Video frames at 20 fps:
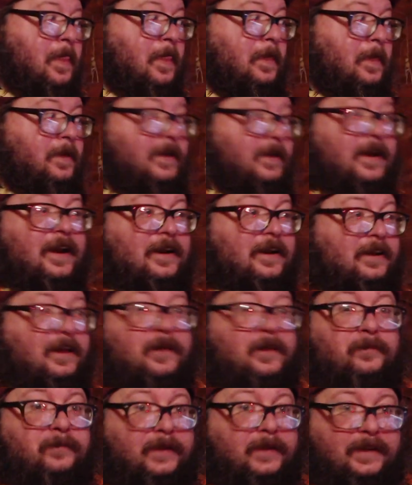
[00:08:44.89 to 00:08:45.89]
He got to
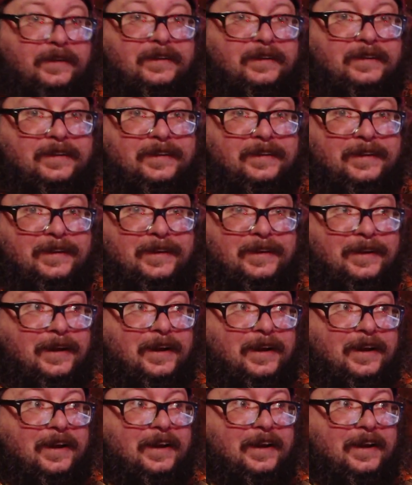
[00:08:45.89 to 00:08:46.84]
help me. Uh,